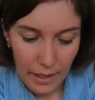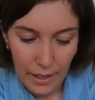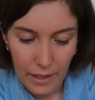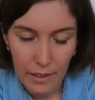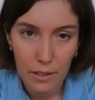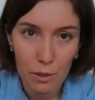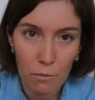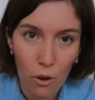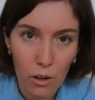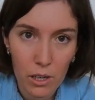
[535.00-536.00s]
A
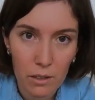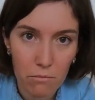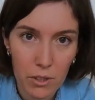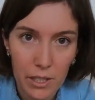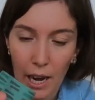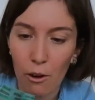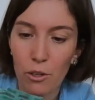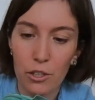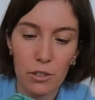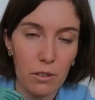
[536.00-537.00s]
small
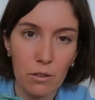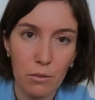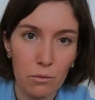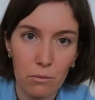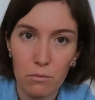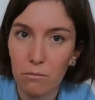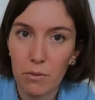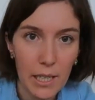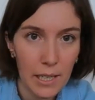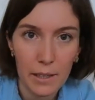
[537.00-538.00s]
towel just to
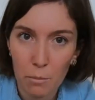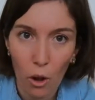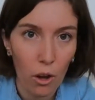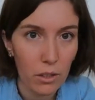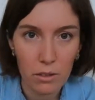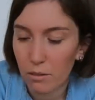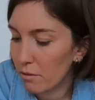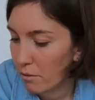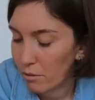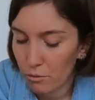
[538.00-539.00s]
clean the pot,
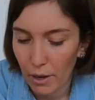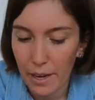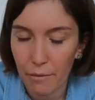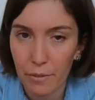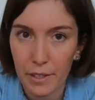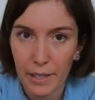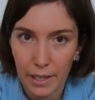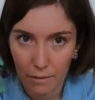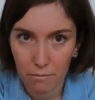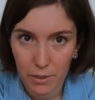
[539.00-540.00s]
dry
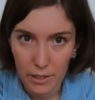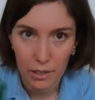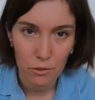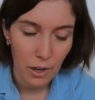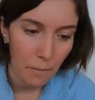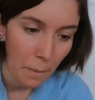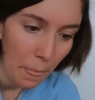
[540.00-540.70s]
everything, etc.